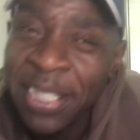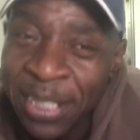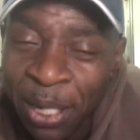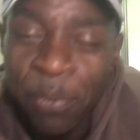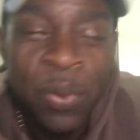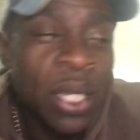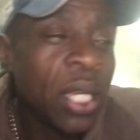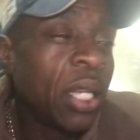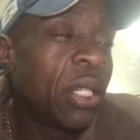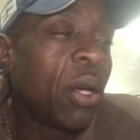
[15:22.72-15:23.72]
And
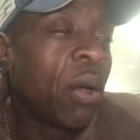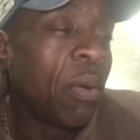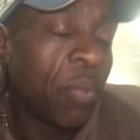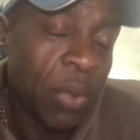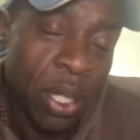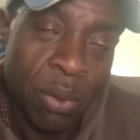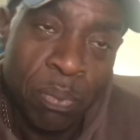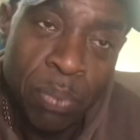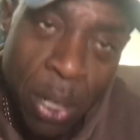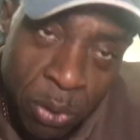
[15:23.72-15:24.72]

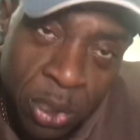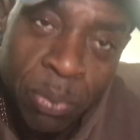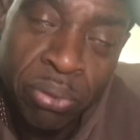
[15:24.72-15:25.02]
post